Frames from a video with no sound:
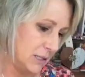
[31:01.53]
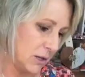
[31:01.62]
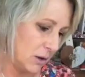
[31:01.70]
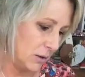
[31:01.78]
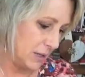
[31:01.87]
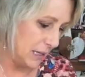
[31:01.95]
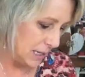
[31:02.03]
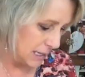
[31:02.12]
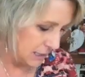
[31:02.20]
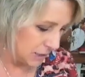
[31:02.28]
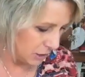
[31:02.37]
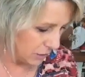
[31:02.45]
these,
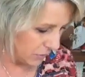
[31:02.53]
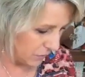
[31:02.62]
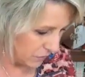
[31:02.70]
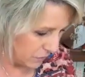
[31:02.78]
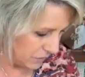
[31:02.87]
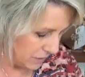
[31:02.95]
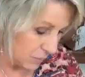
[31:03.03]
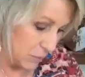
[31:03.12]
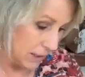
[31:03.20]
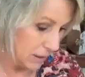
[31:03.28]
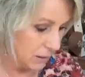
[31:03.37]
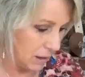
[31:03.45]
these look,
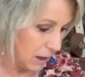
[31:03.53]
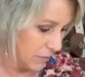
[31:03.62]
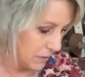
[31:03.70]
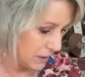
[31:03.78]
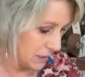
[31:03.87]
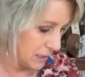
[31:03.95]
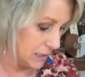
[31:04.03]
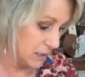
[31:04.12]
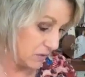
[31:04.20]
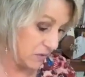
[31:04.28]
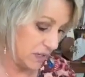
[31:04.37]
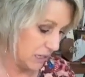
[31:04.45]
well, obviously
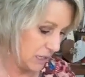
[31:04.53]
it's